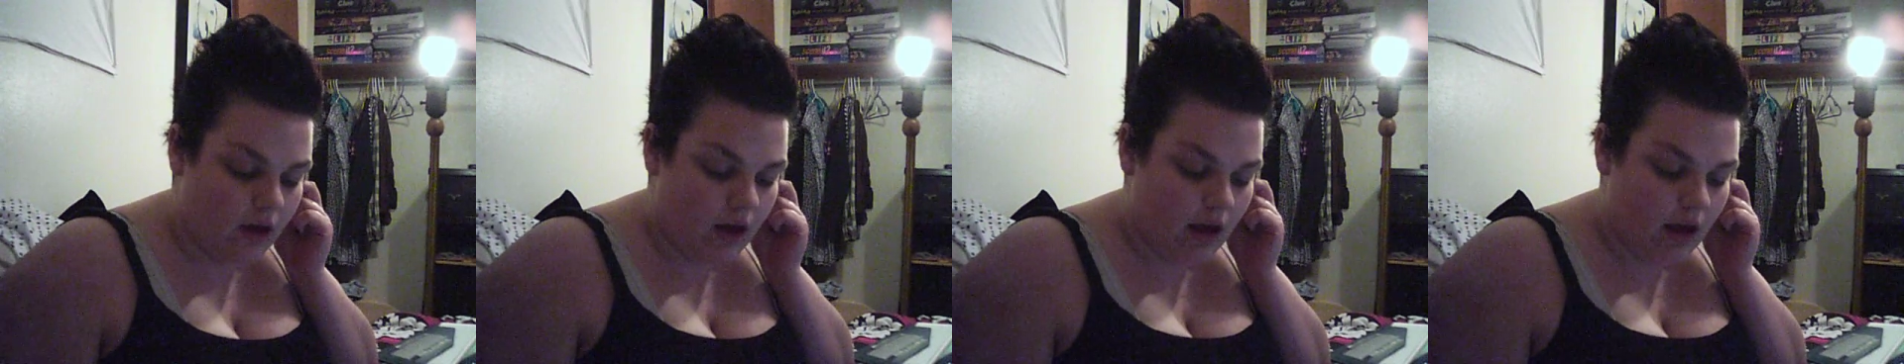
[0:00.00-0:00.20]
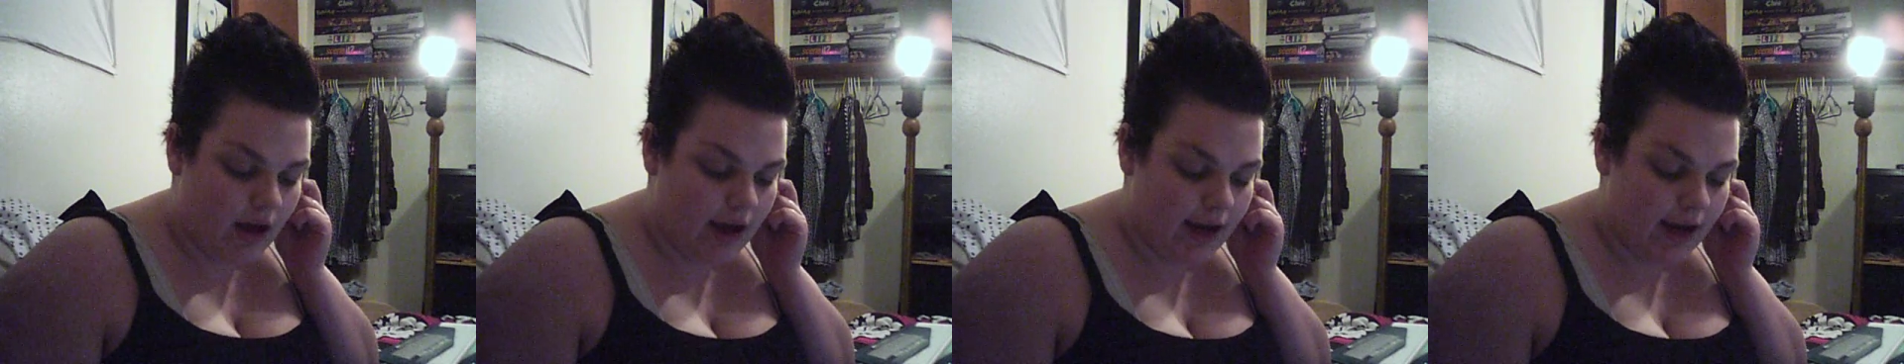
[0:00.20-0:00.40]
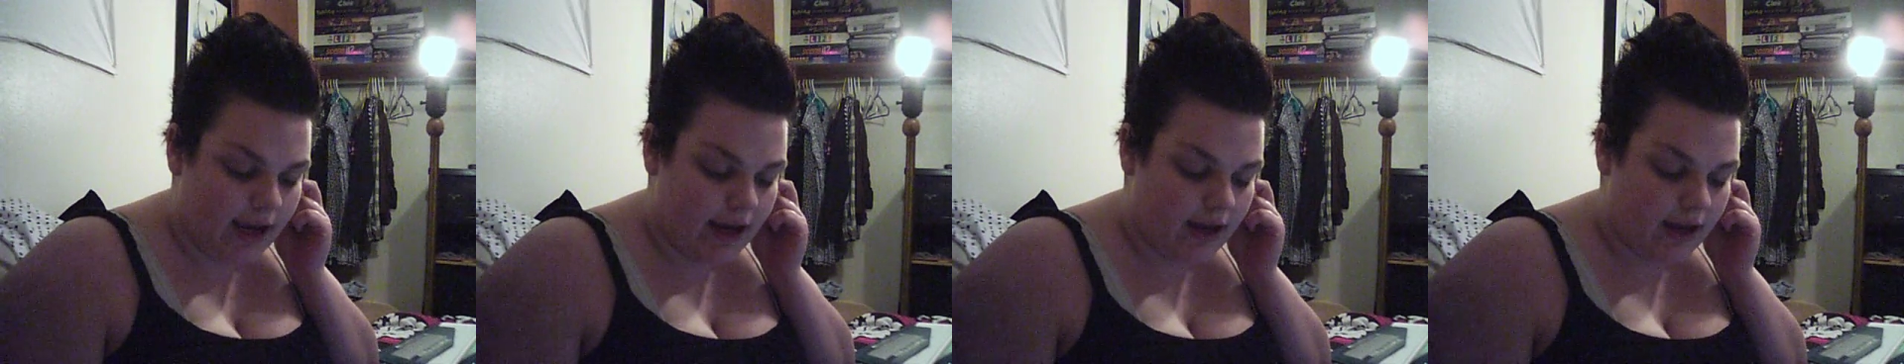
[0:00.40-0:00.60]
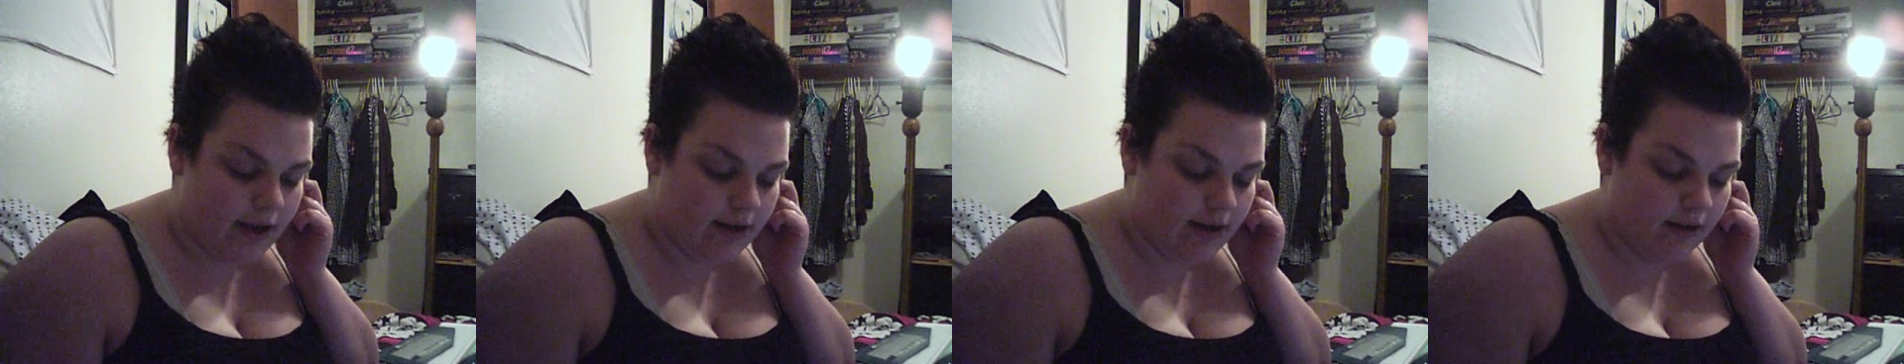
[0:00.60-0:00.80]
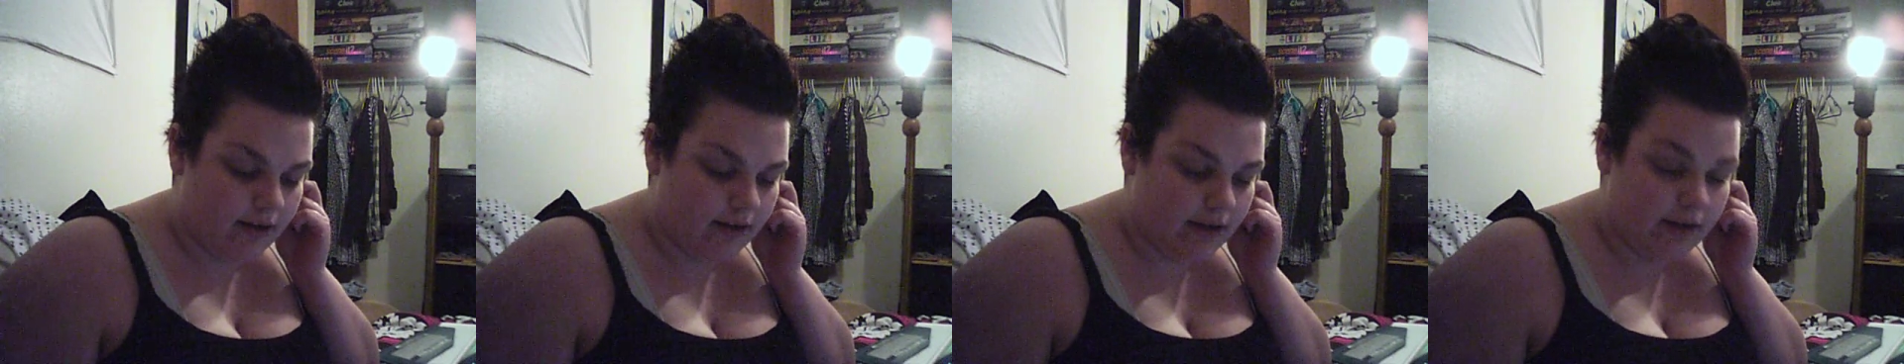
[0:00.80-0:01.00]

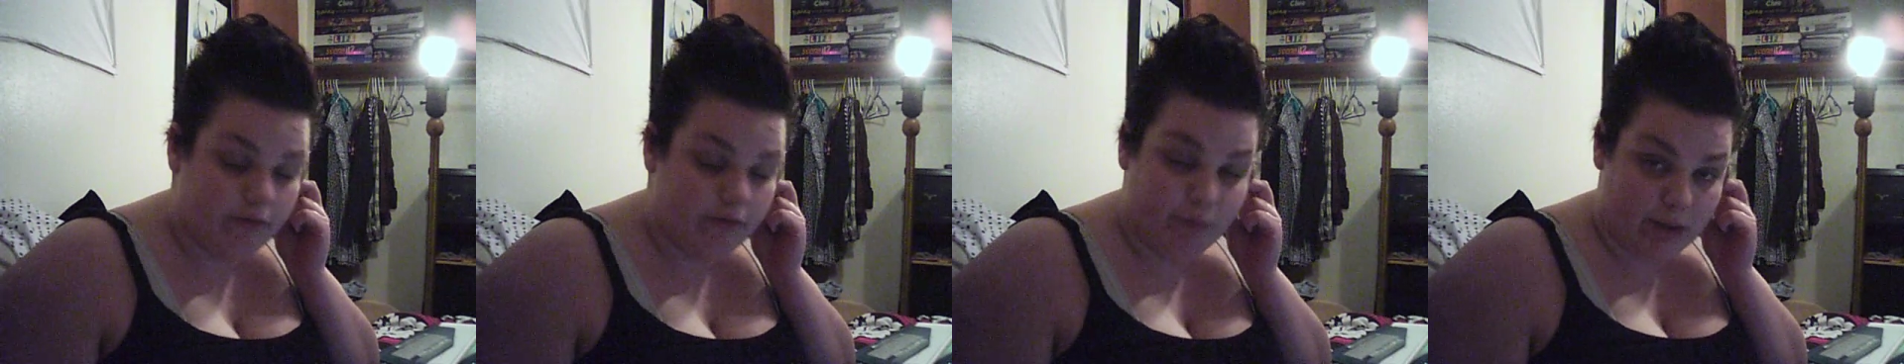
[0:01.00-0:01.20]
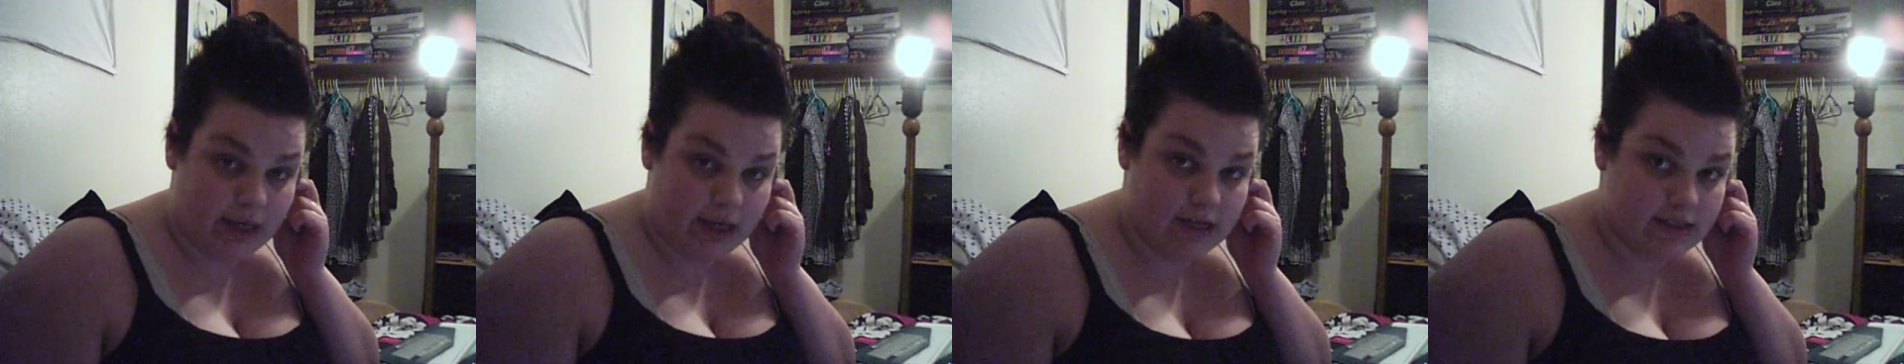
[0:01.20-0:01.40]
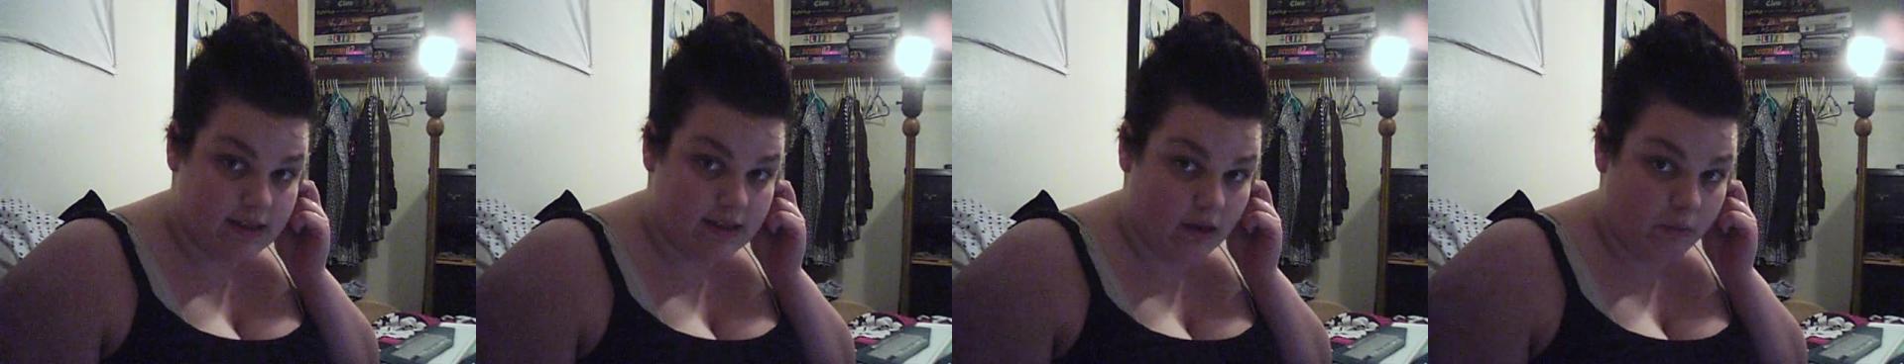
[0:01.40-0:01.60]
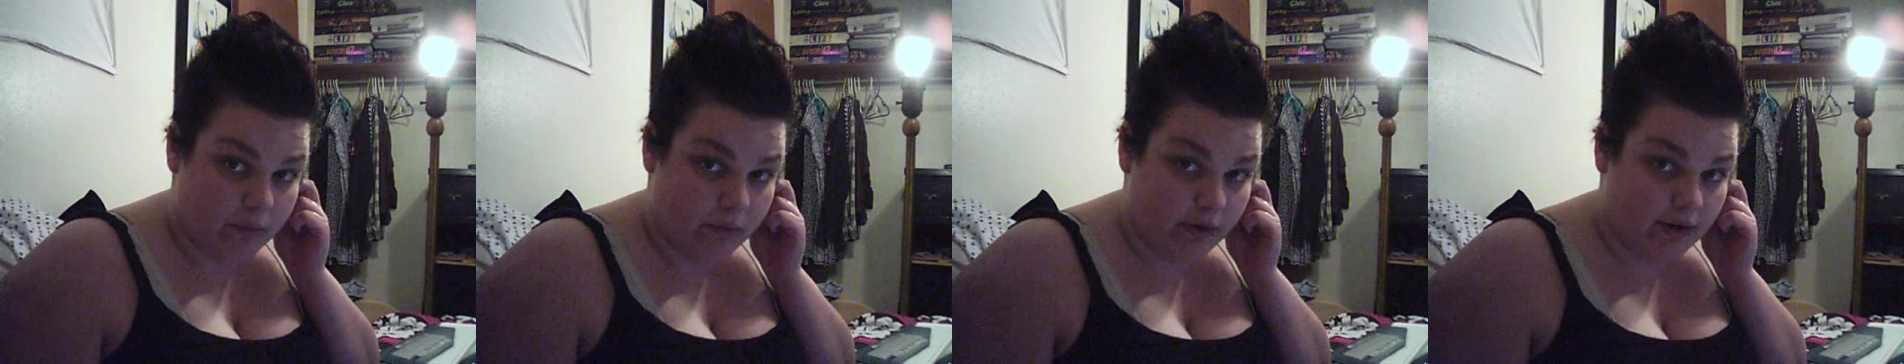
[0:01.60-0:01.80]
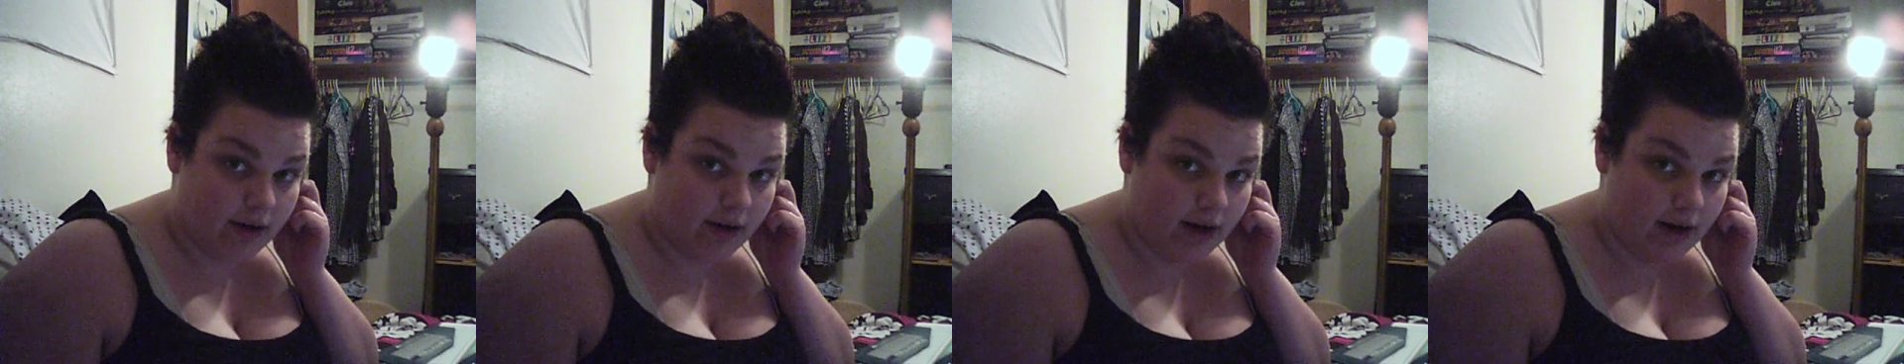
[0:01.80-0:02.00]
and give me his
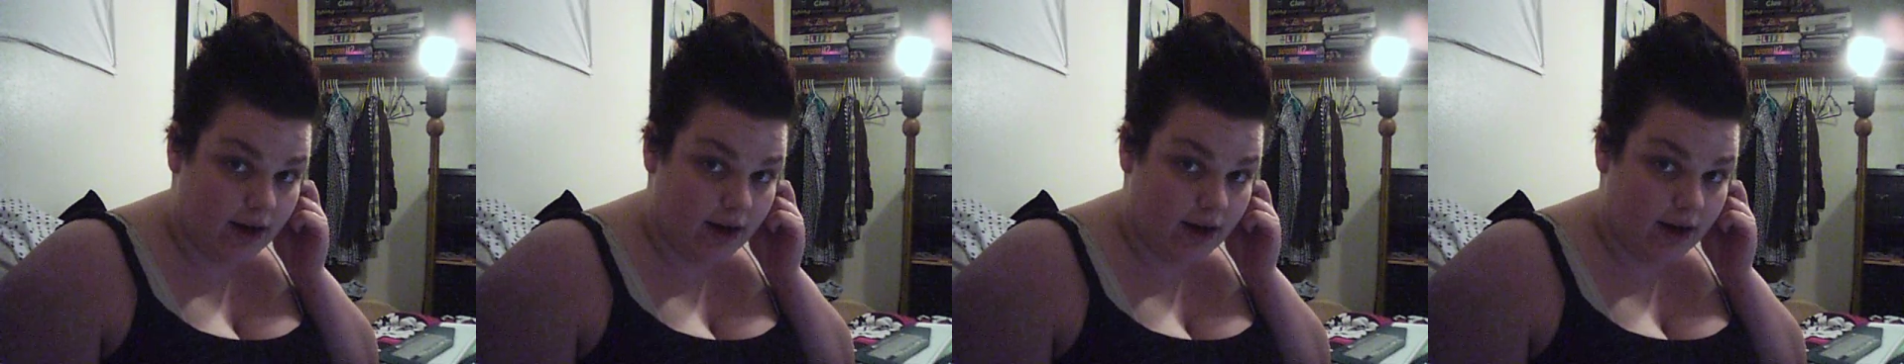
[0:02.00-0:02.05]
number